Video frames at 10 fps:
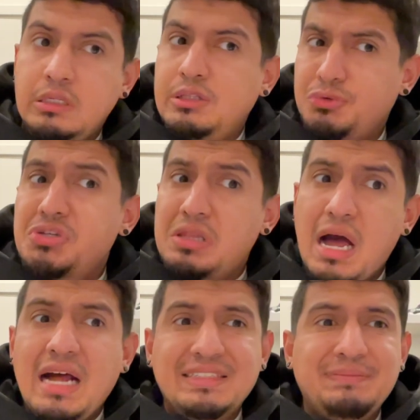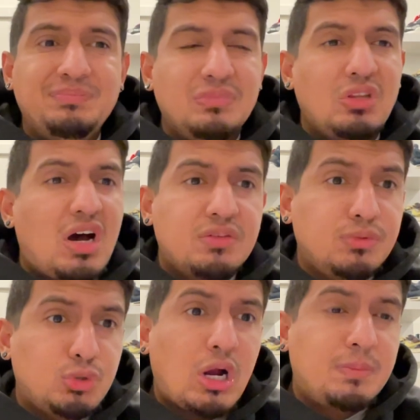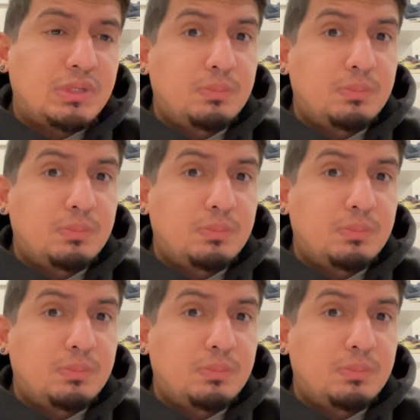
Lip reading: There was a lot of them dropping,